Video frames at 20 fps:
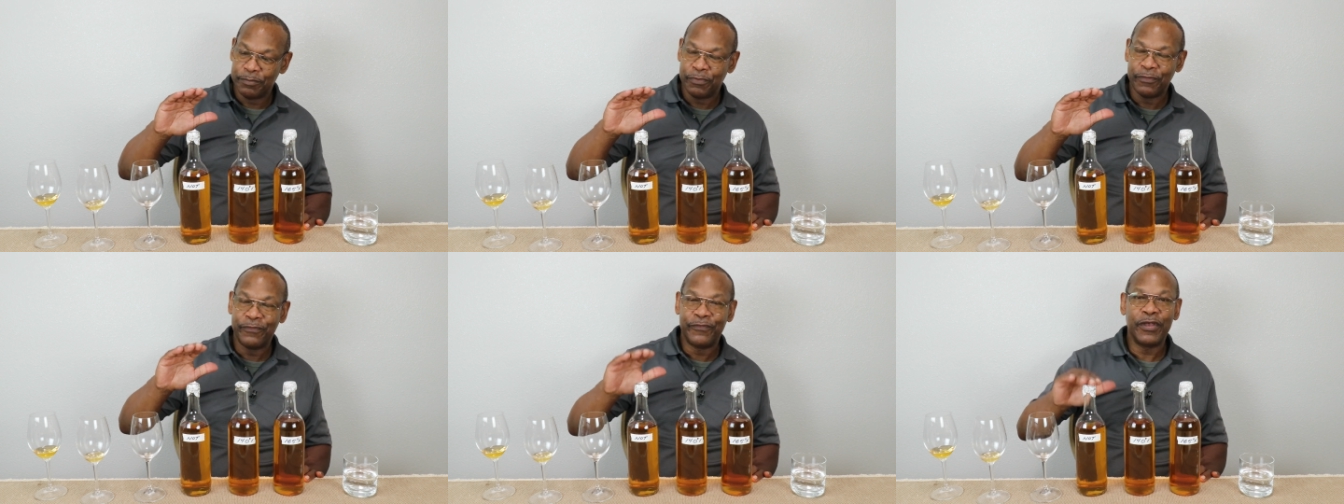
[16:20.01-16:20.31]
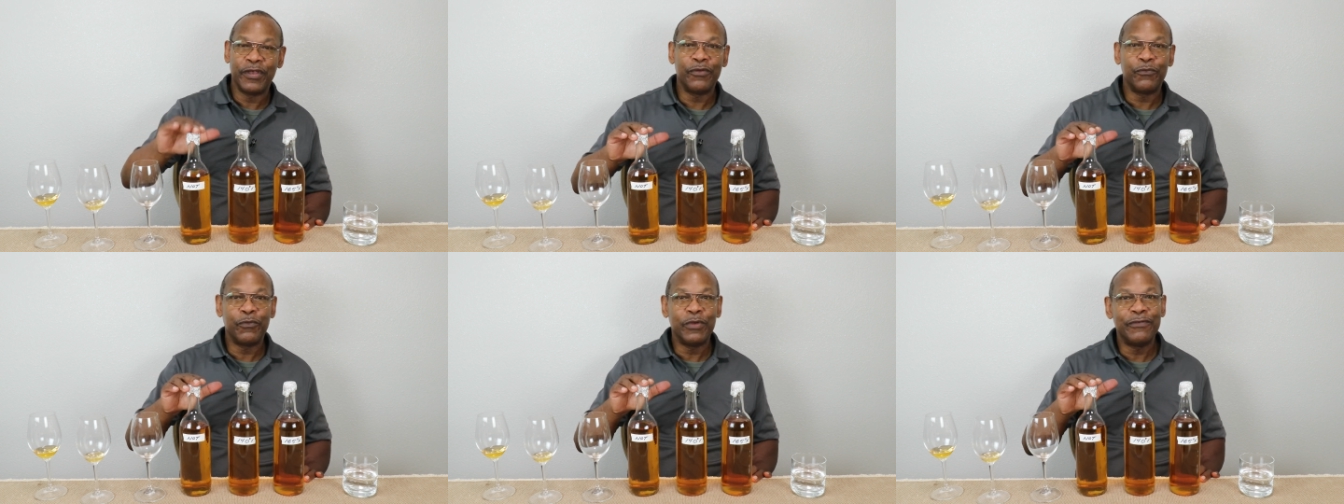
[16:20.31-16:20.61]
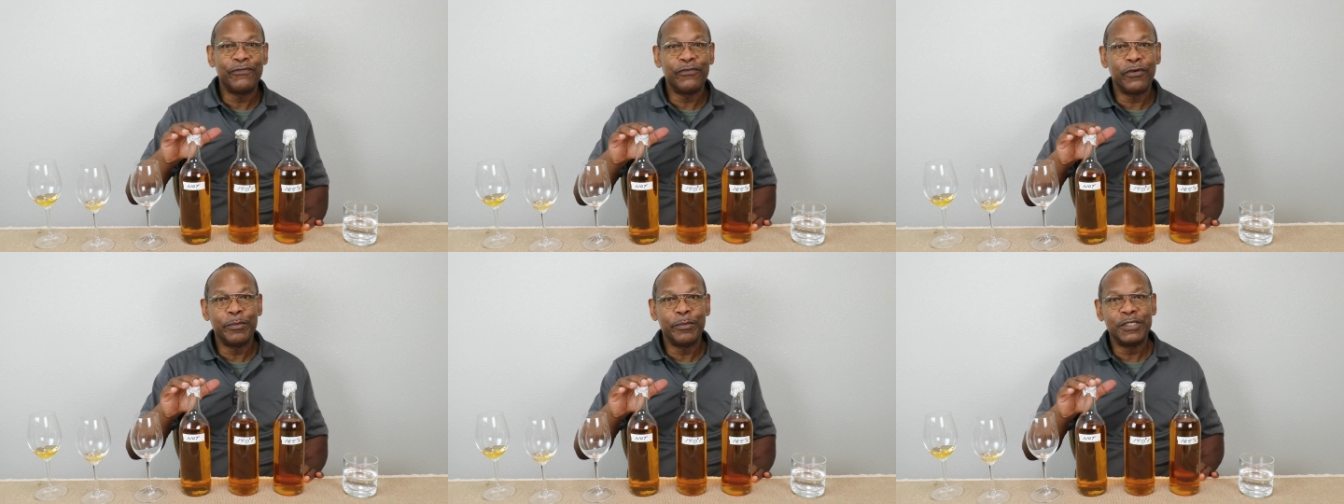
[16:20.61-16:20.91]
prevent
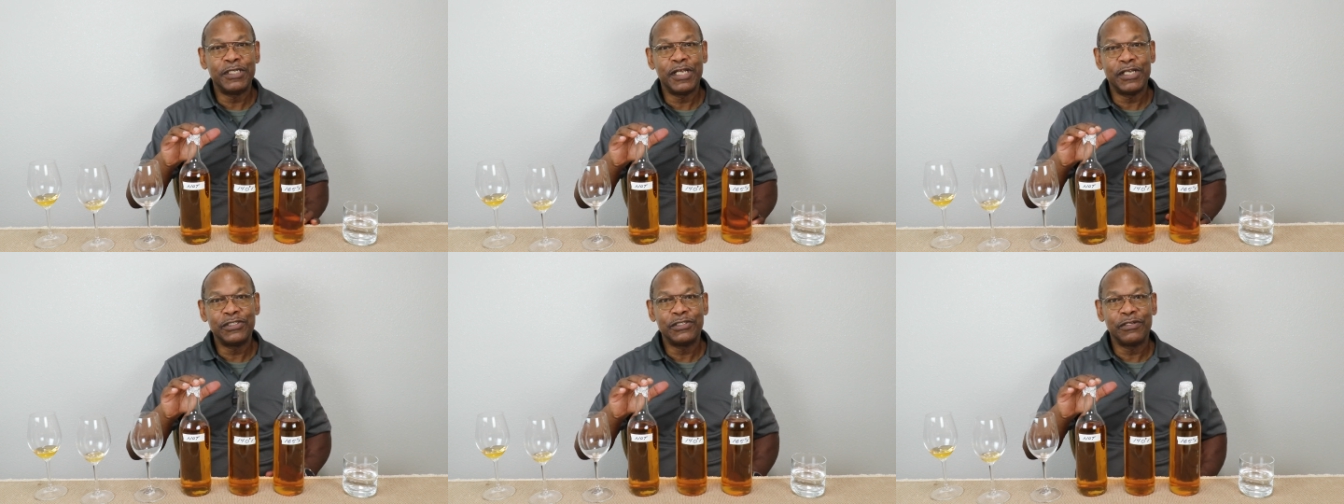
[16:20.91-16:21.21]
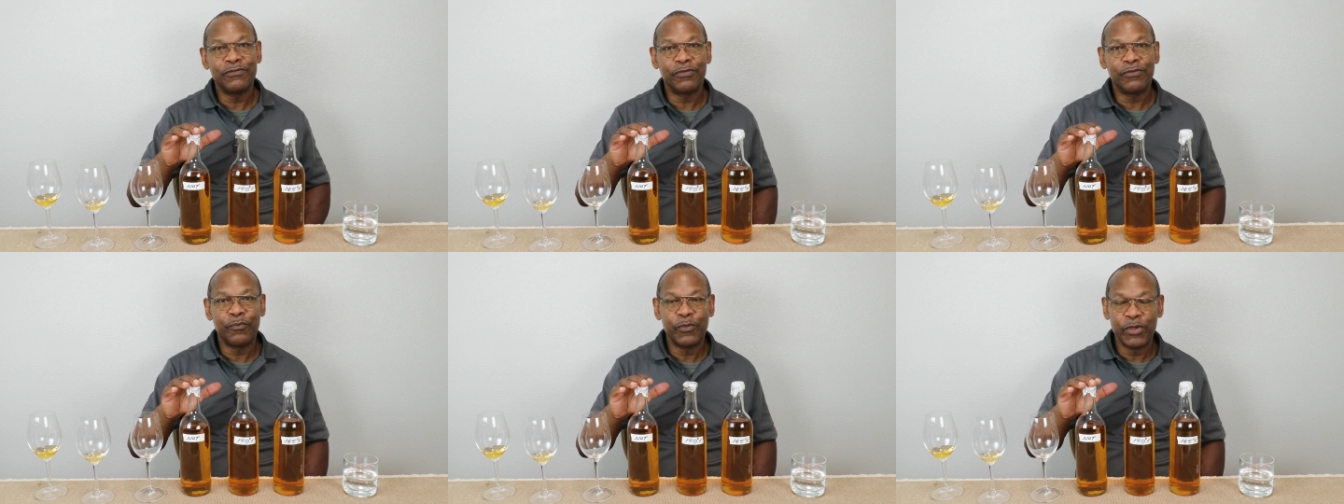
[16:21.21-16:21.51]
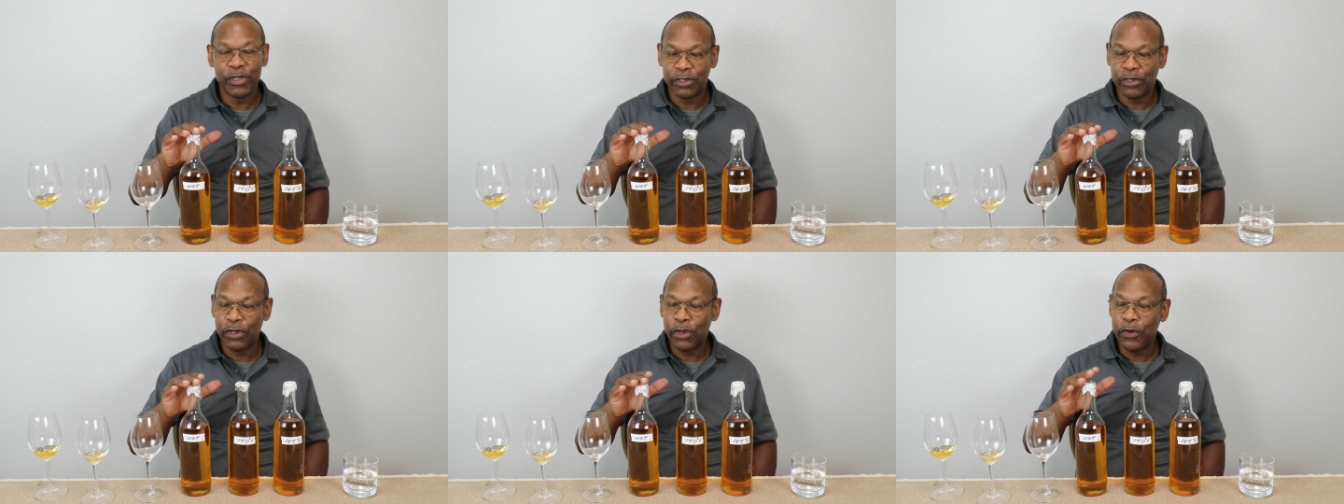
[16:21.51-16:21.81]
refermentation from
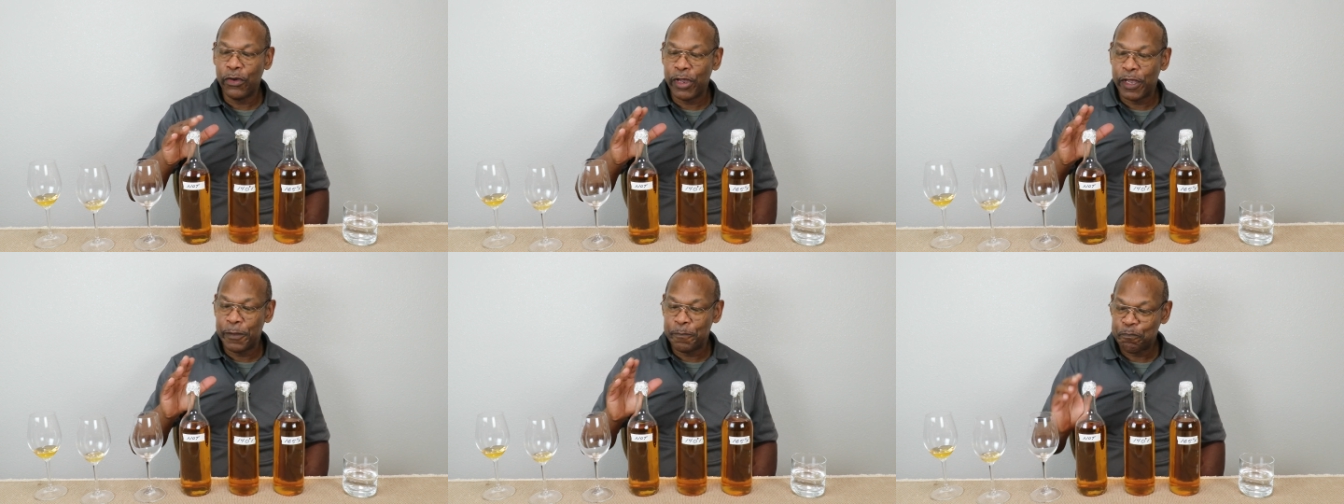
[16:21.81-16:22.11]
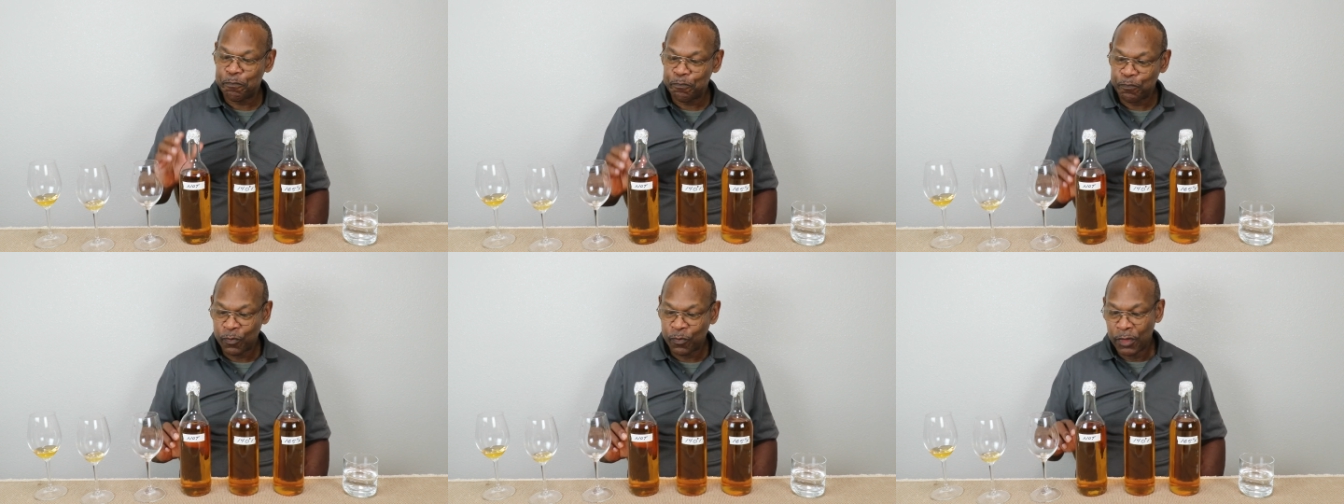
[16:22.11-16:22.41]
reoccurring,